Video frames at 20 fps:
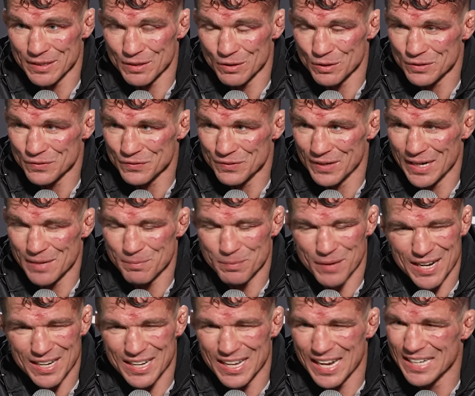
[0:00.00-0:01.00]
close fight, but
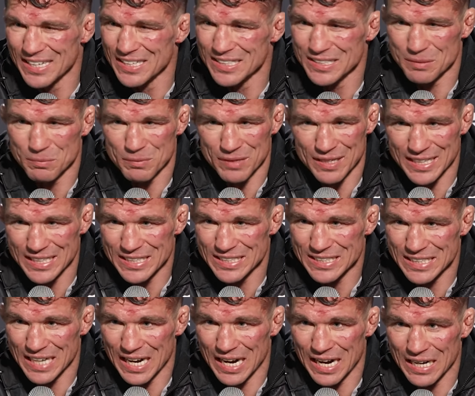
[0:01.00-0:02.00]
I landed some clean
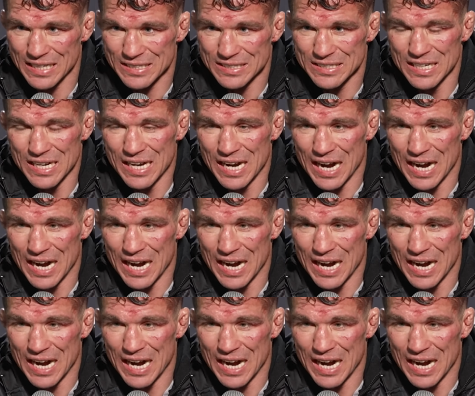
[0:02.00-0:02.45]
shots.